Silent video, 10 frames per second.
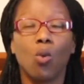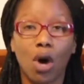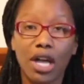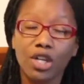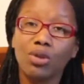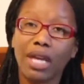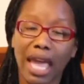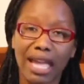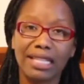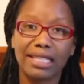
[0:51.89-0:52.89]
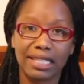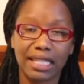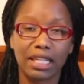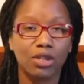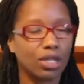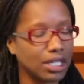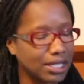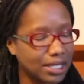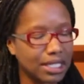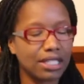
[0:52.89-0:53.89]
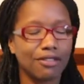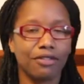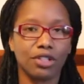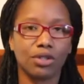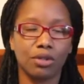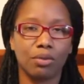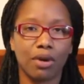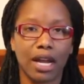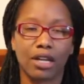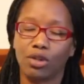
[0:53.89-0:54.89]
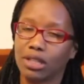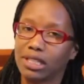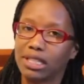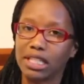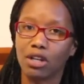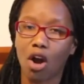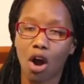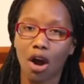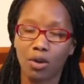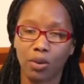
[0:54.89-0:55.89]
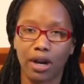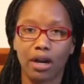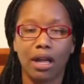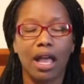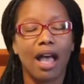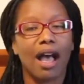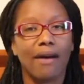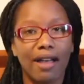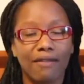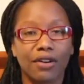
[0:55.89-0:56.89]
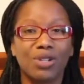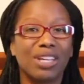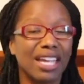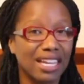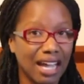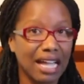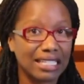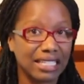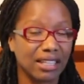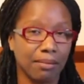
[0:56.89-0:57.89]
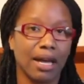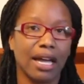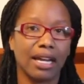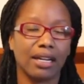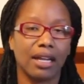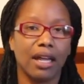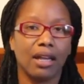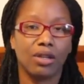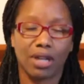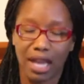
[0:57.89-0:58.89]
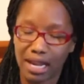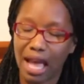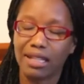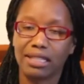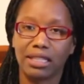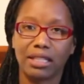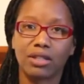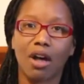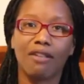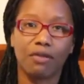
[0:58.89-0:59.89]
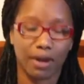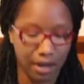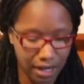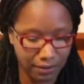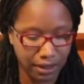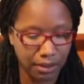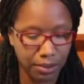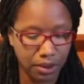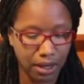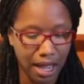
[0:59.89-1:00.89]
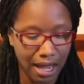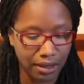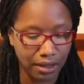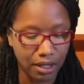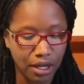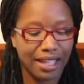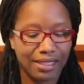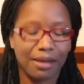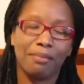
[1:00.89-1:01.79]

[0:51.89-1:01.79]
One you can see the physical brain, you can see the hardware. However, you cannot see the mind. You cannot see the software of the computer either.